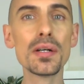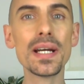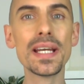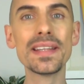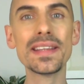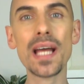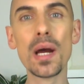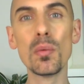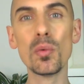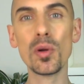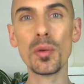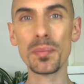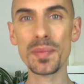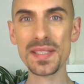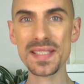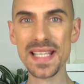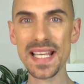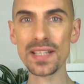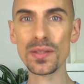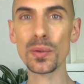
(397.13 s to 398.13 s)
and that will be
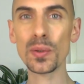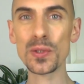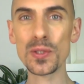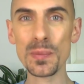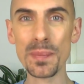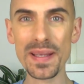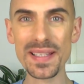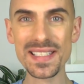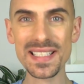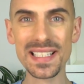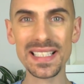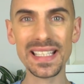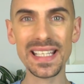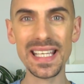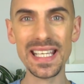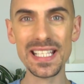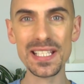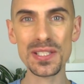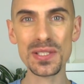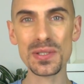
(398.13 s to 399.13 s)
sent automatically
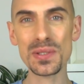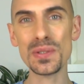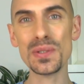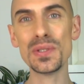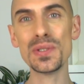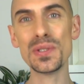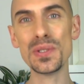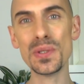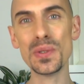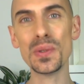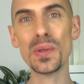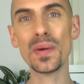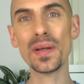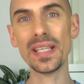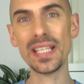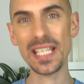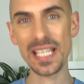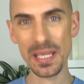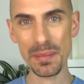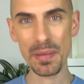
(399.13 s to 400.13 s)
into your
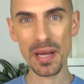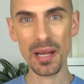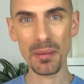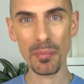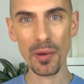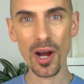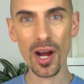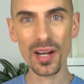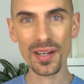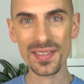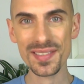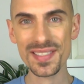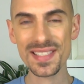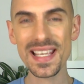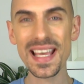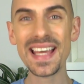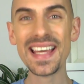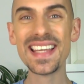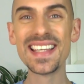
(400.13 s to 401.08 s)
email box.